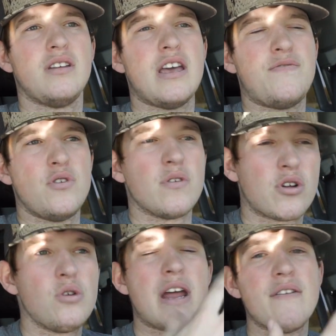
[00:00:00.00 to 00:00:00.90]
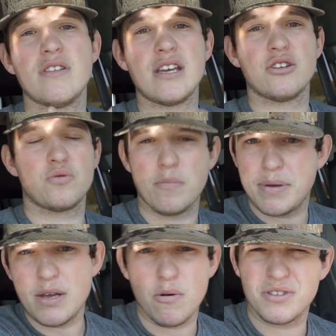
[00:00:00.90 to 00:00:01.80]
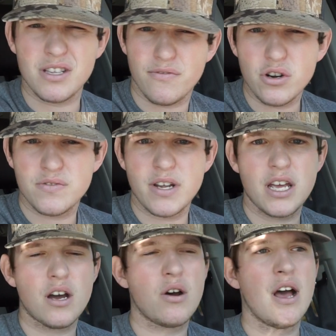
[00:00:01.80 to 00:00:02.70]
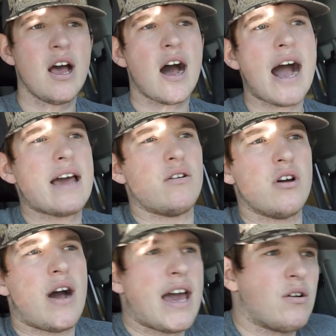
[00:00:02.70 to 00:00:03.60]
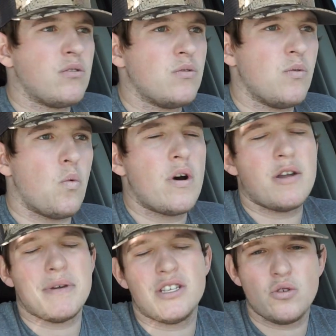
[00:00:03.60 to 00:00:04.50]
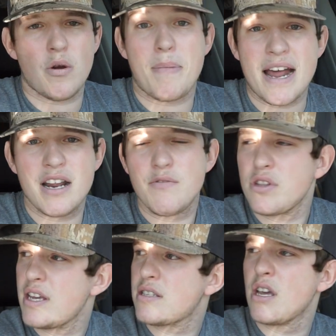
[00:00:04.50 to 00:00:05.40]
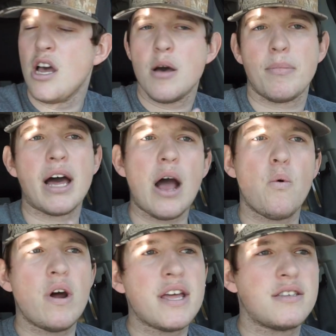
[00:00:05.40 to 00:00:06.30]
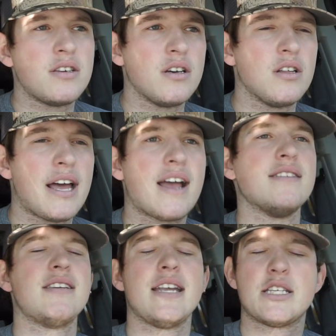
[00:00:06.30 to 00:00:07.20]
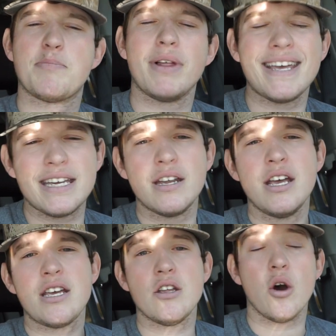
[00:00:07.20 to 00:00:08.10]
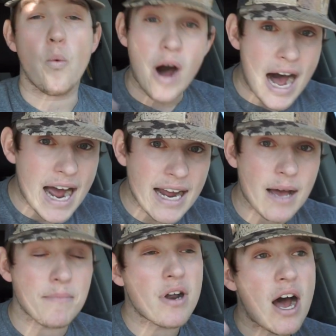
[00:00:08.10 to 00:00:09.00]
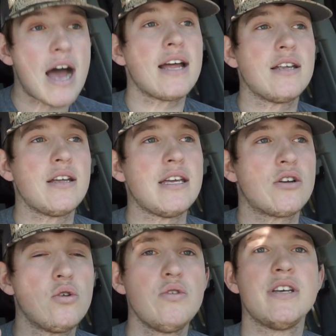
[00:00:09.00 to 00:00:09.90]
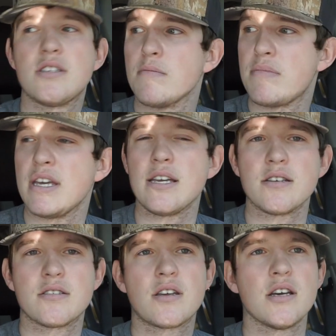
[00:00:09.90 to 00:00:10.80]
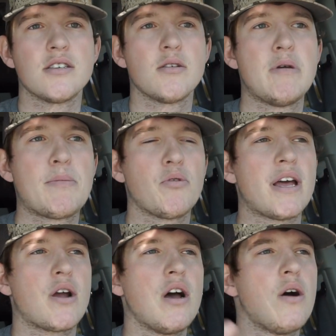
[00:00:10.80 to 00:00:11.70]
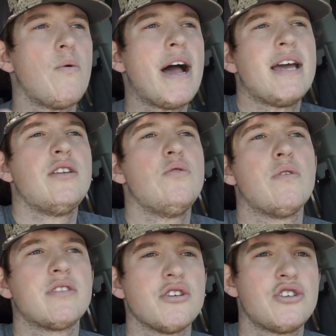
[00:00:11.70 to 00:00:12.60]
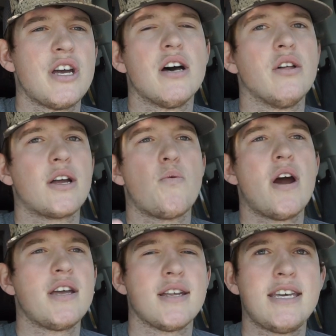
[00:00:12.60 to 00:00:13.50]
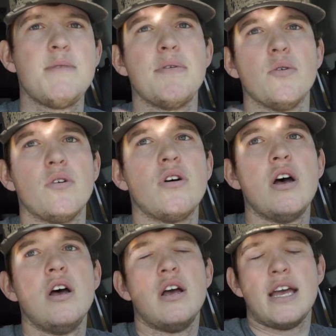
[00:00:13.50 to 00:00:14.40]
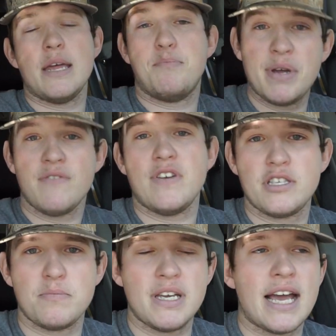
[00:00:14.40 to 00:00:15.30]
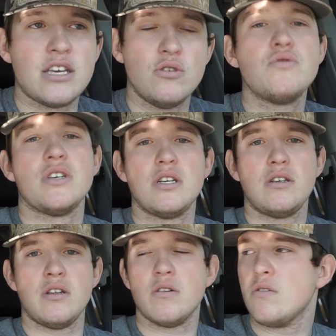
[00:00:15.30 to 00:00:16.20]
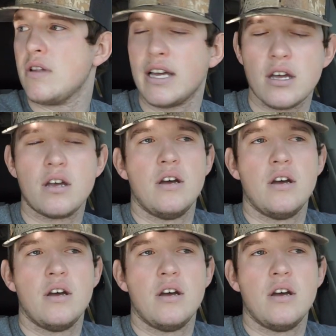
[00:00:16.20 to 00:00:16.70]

If you include everything, just repeat what was in the first video. I don't know. I don't want to be too repetitive with this, but I wanted to, like I said, explain, you know, why I'm not including some things, because some people were like, oh, why do you want the shell? Like, why are you going to keep it? Well, it benefits me. I use it, you know, like